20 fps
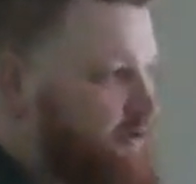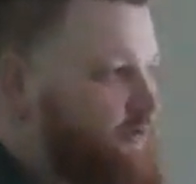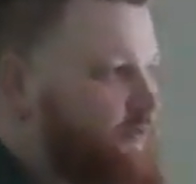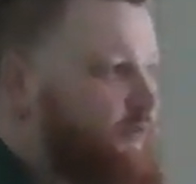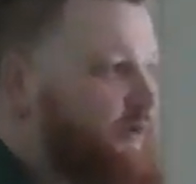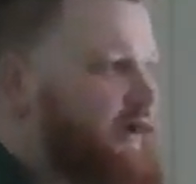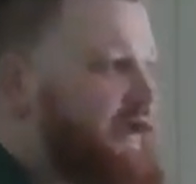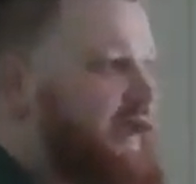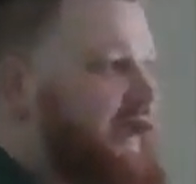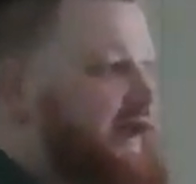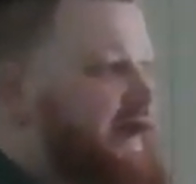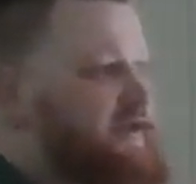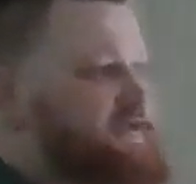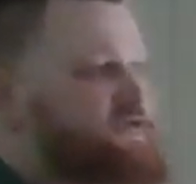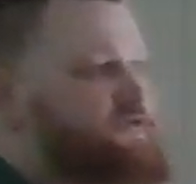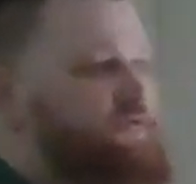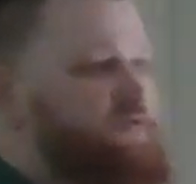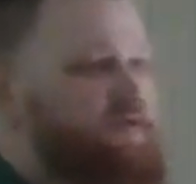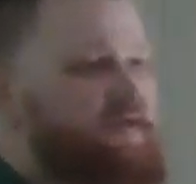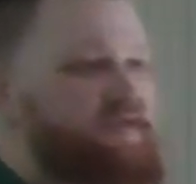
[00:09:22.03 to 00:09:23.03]
When I
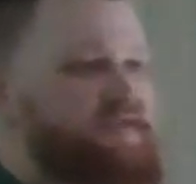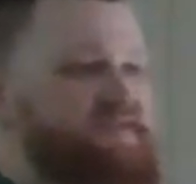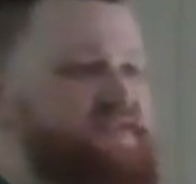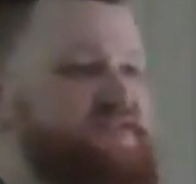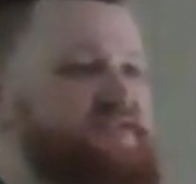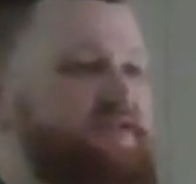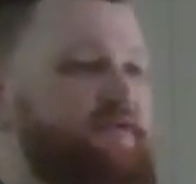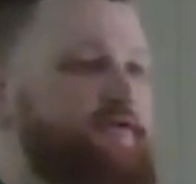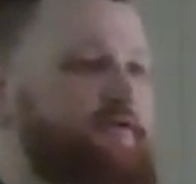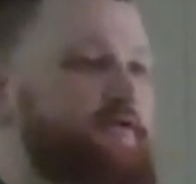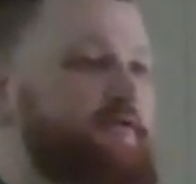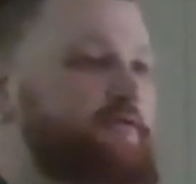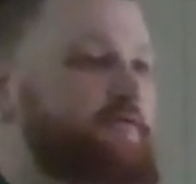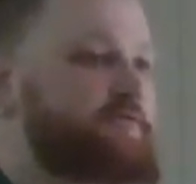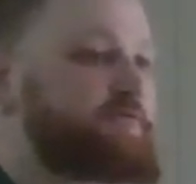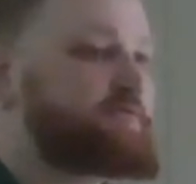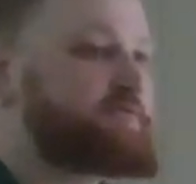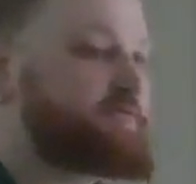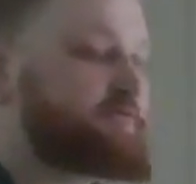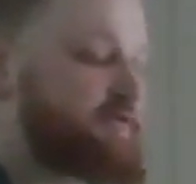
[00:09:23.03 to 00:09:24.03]
ask you to consider,
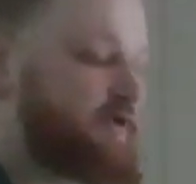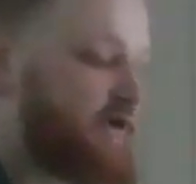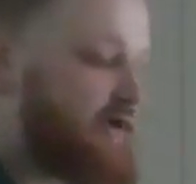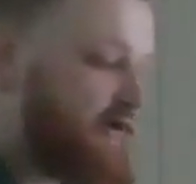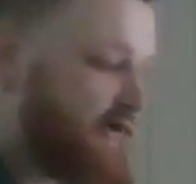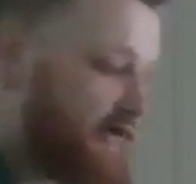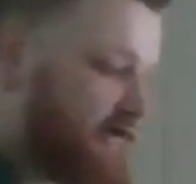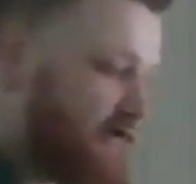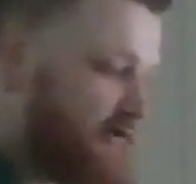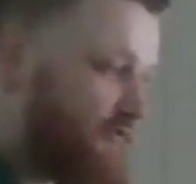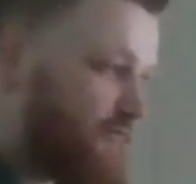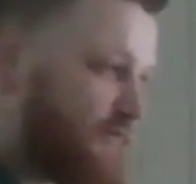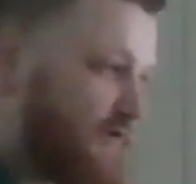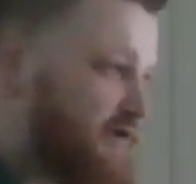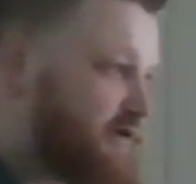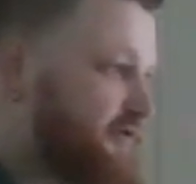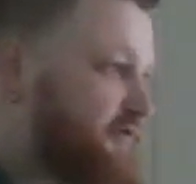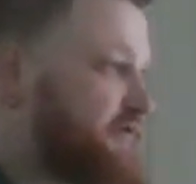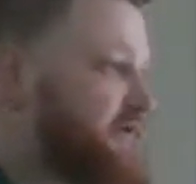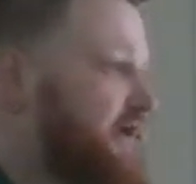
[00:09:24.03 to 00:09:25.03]

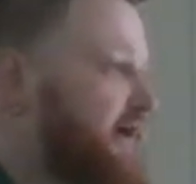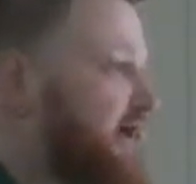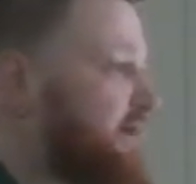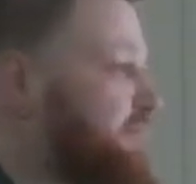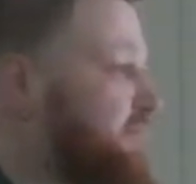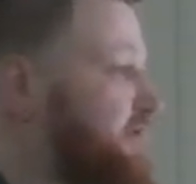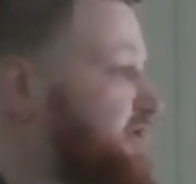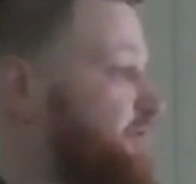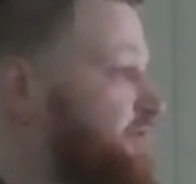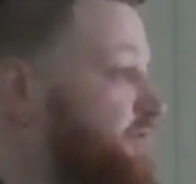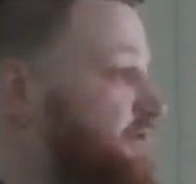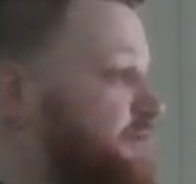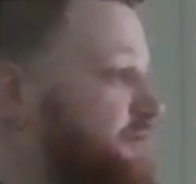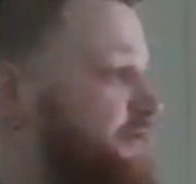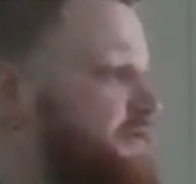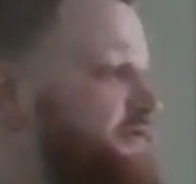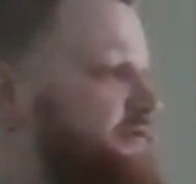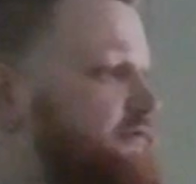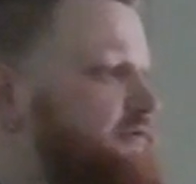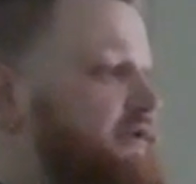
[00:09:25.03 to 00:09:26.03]
what could God be doing
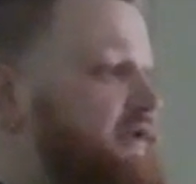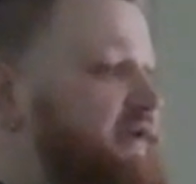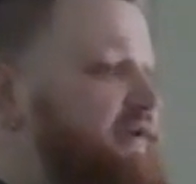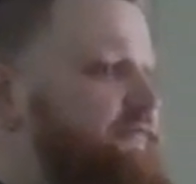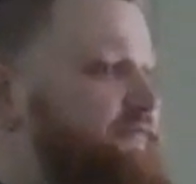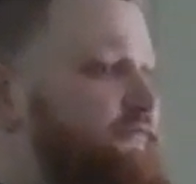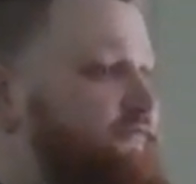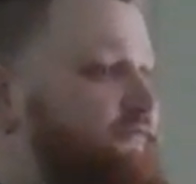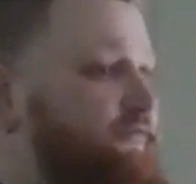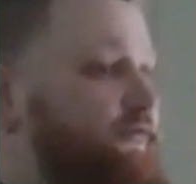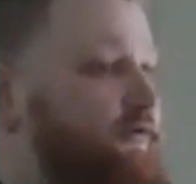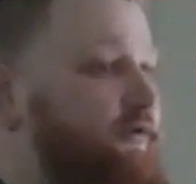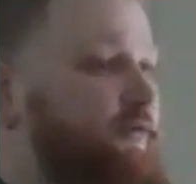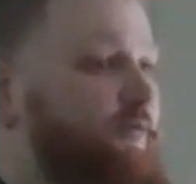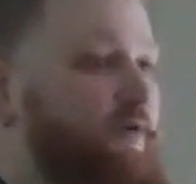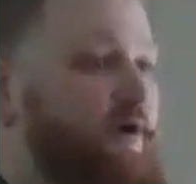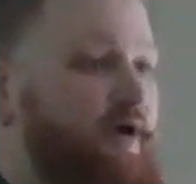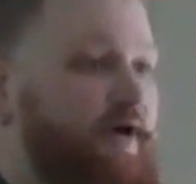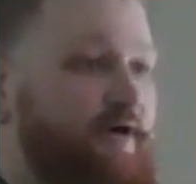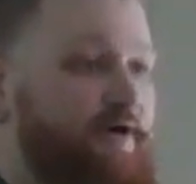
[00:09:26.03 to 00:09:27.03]
with your life? Or
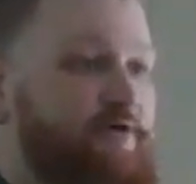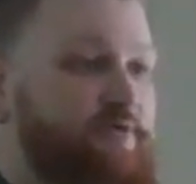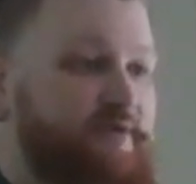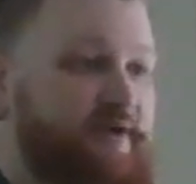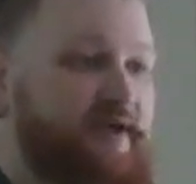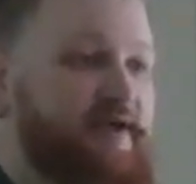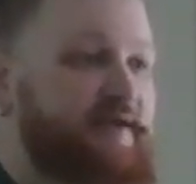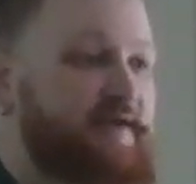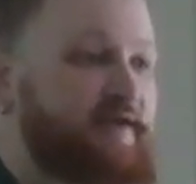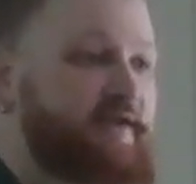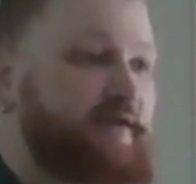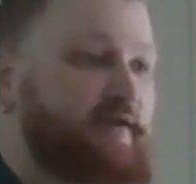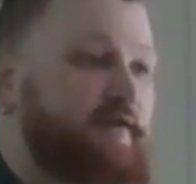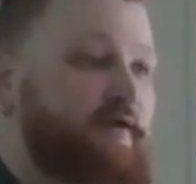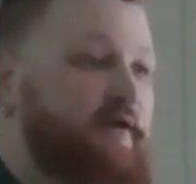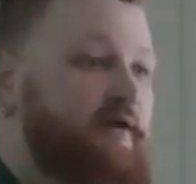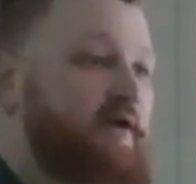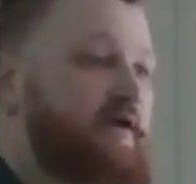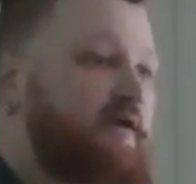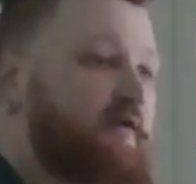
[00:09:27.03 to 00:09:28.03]
what are you taking
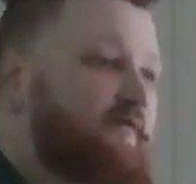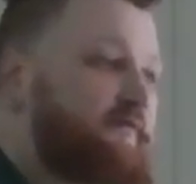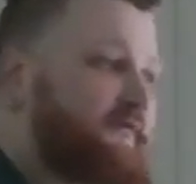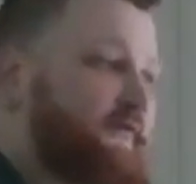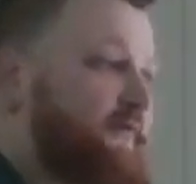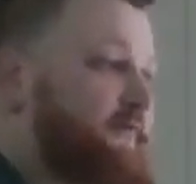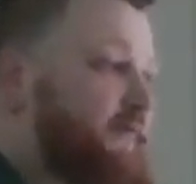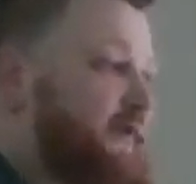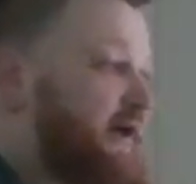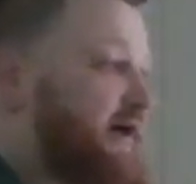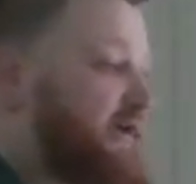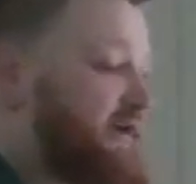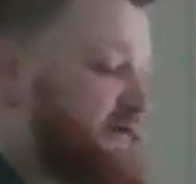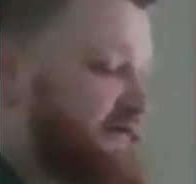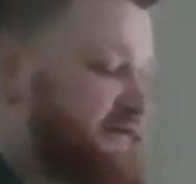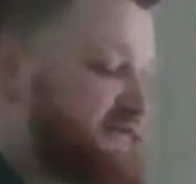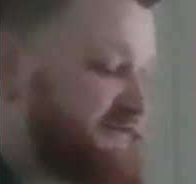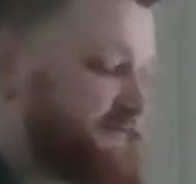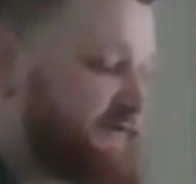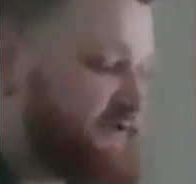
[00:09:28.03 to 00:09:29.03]
from God
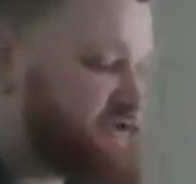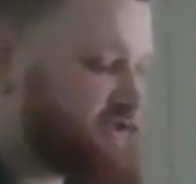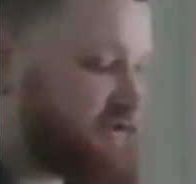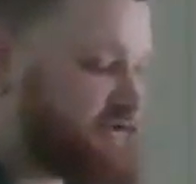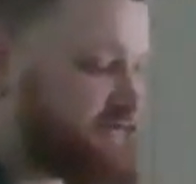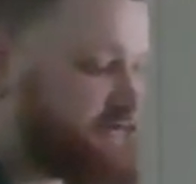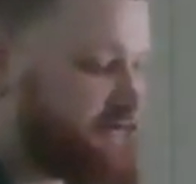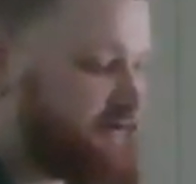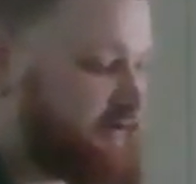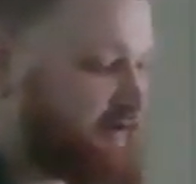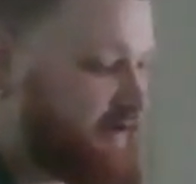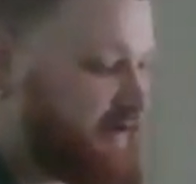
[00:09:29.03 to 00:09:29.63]
and His mission?